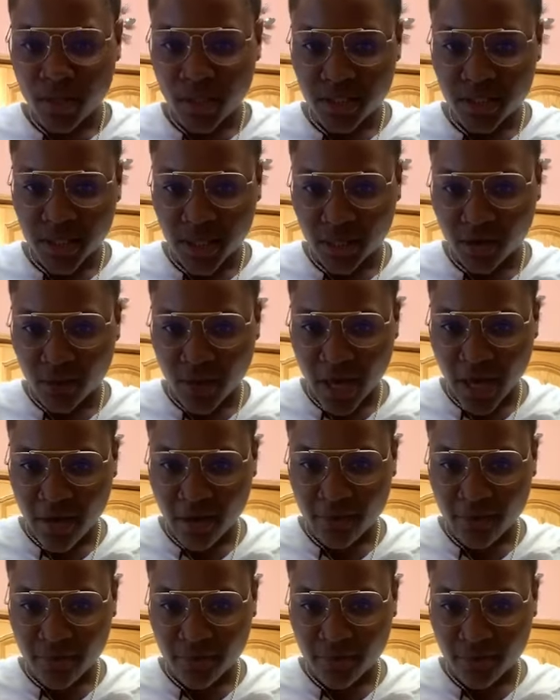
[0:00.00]
Looks like you
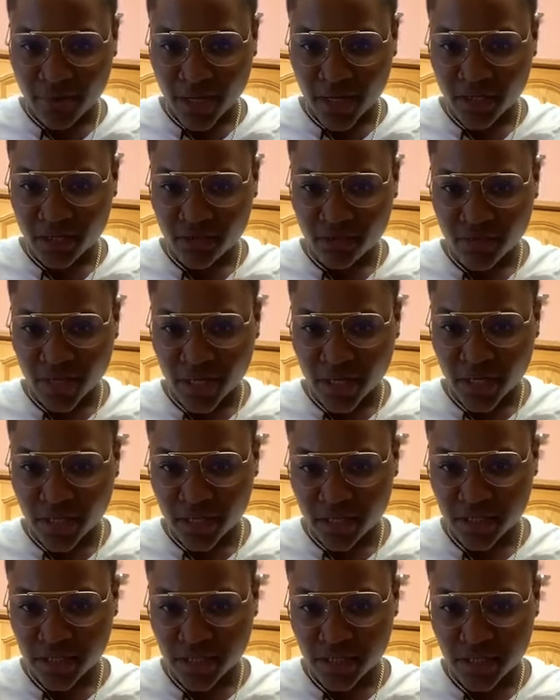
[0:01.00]
have
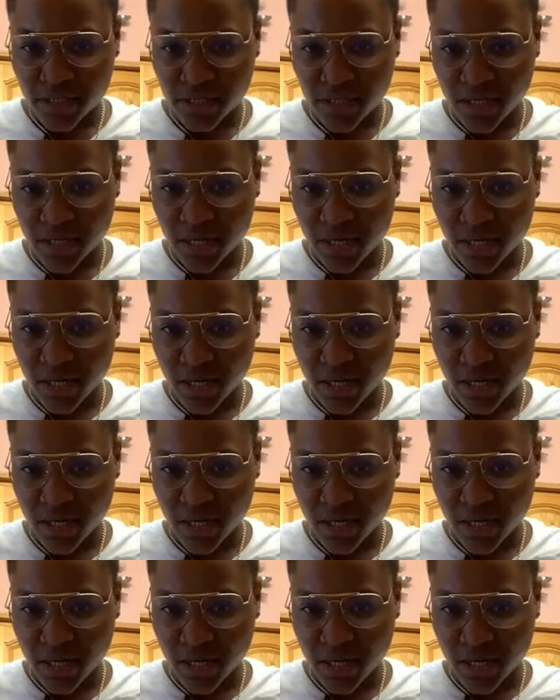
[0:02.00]
Mediterranean seasoning